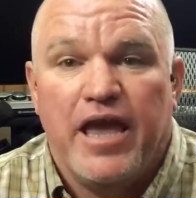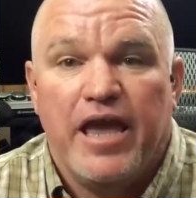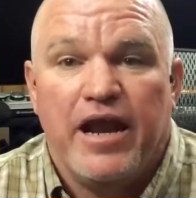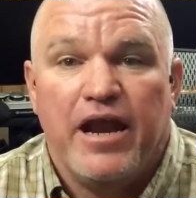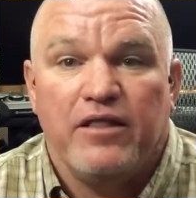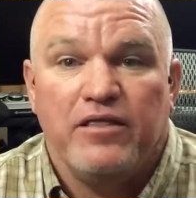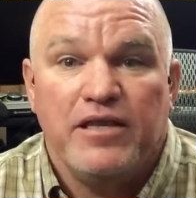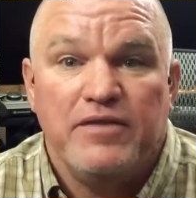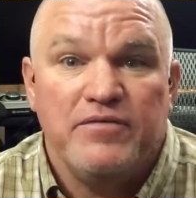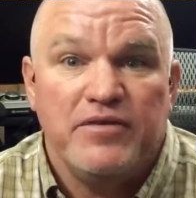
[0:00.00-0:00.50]
and
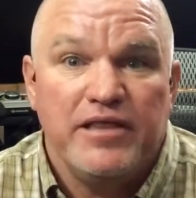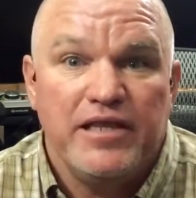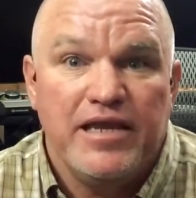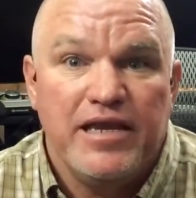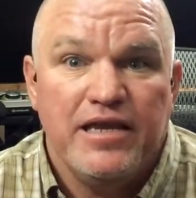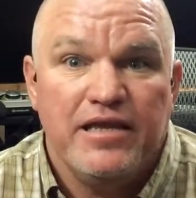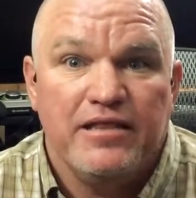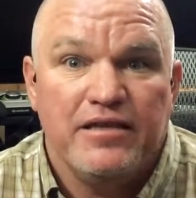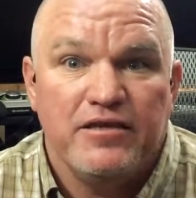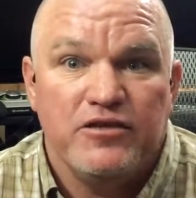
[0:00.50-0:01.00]
I'll leave a
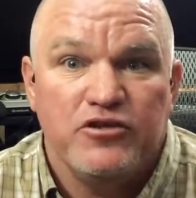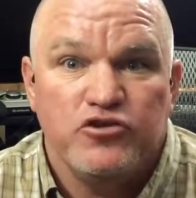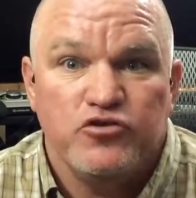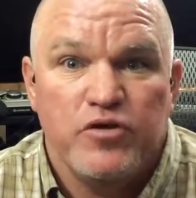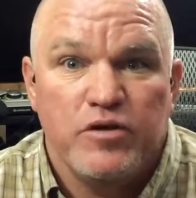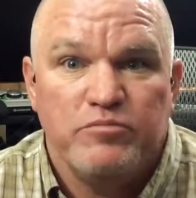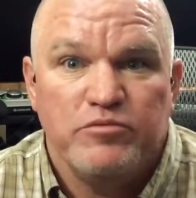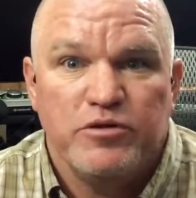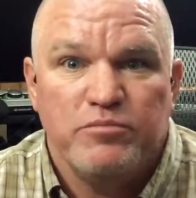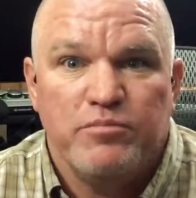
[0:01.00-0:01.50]
link in the
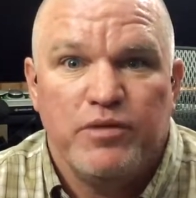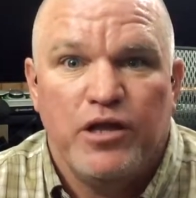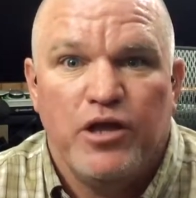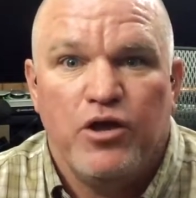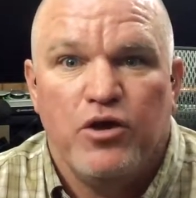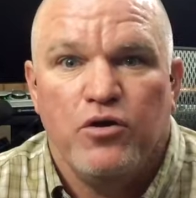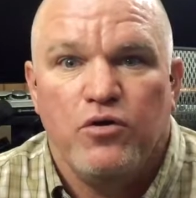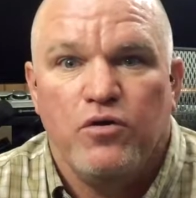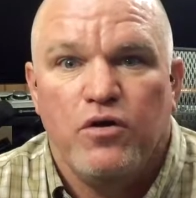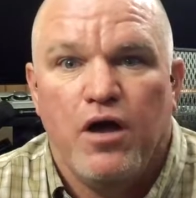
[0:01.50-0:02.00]
description
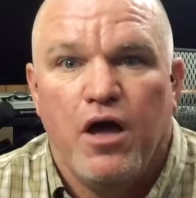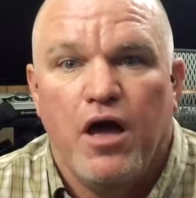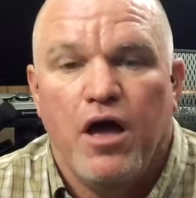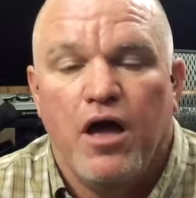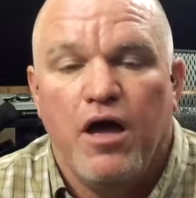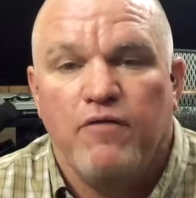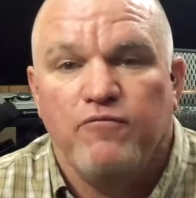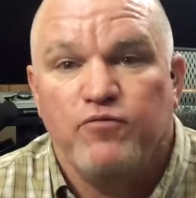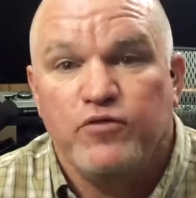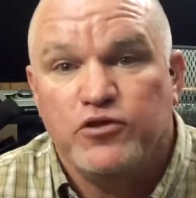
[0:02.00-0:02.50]
below
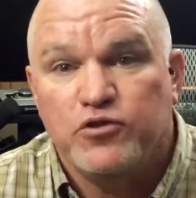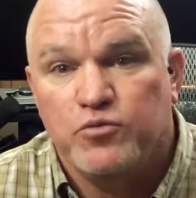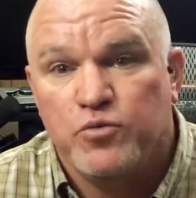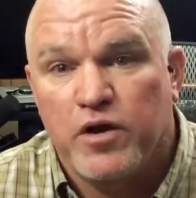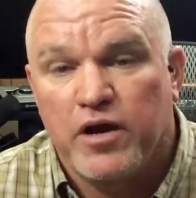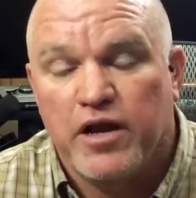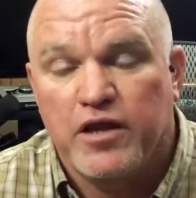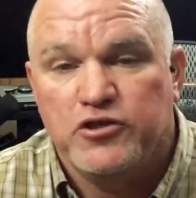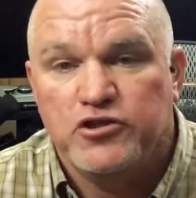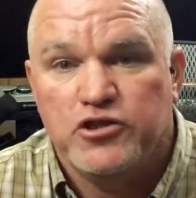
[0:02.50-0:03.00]
of which
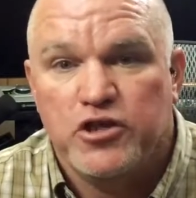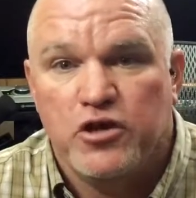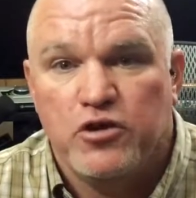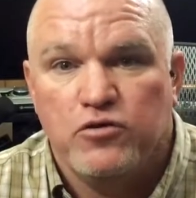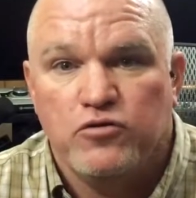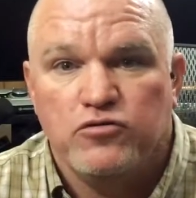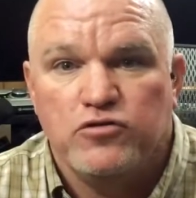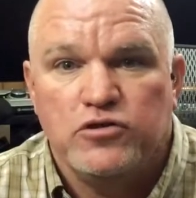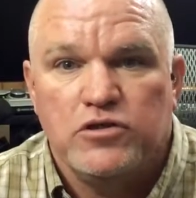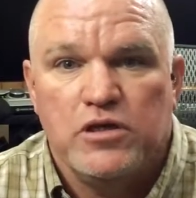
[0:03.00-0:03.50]
one I
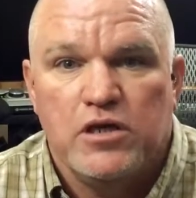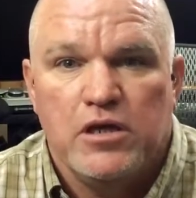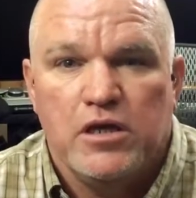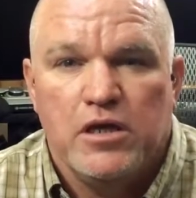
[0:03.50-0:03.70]
chose.